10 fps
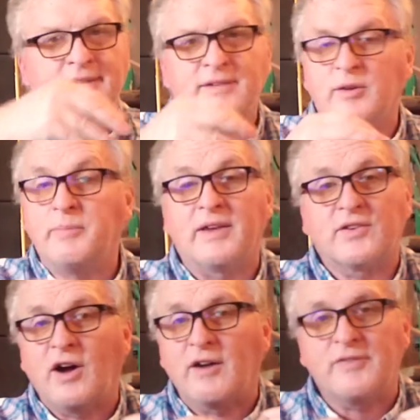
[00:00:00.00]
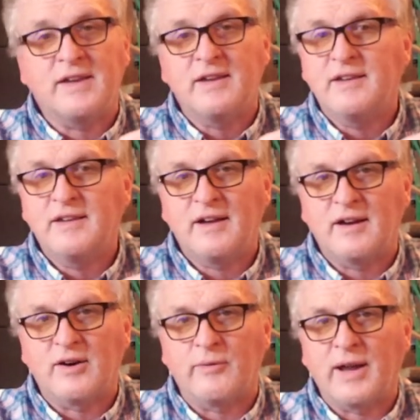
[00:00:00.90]
some of the best coffee
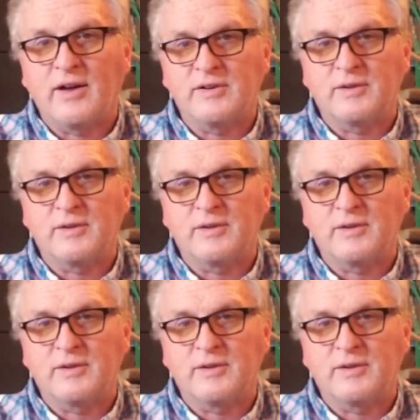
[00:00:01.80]
around.